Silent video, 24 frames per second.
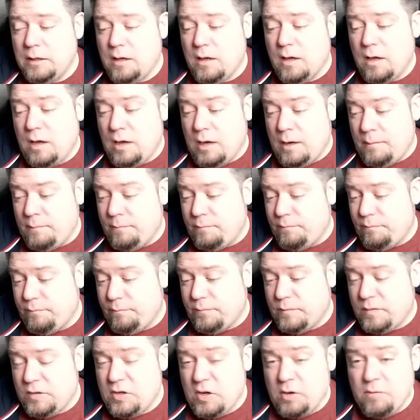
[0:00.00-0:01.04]

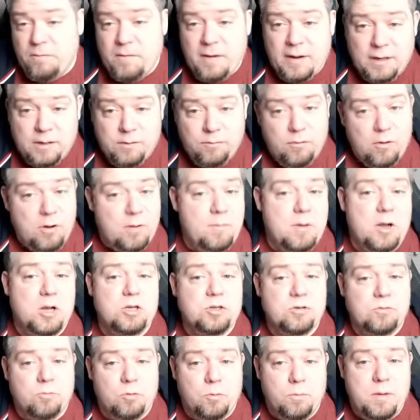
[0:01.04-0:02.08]
So thank you very
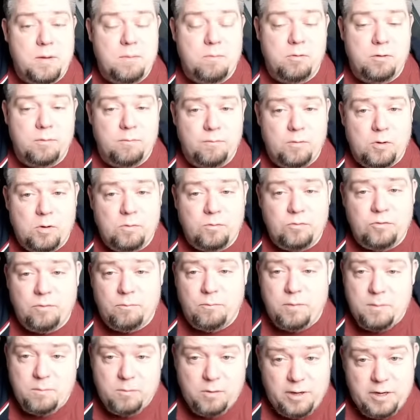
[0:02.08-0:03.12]
much to all the people involved.
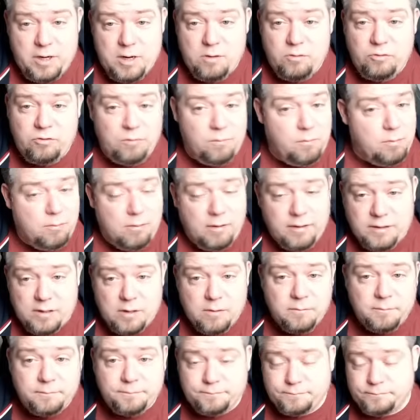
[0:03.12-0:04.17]
Some people I know, some people I
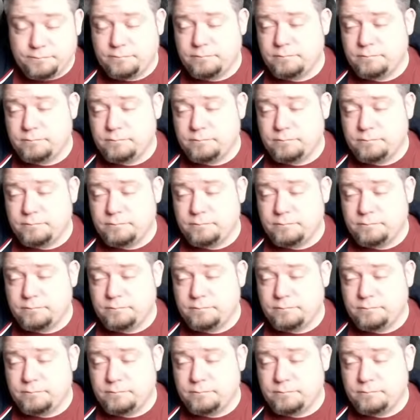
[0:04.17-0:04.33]
don't.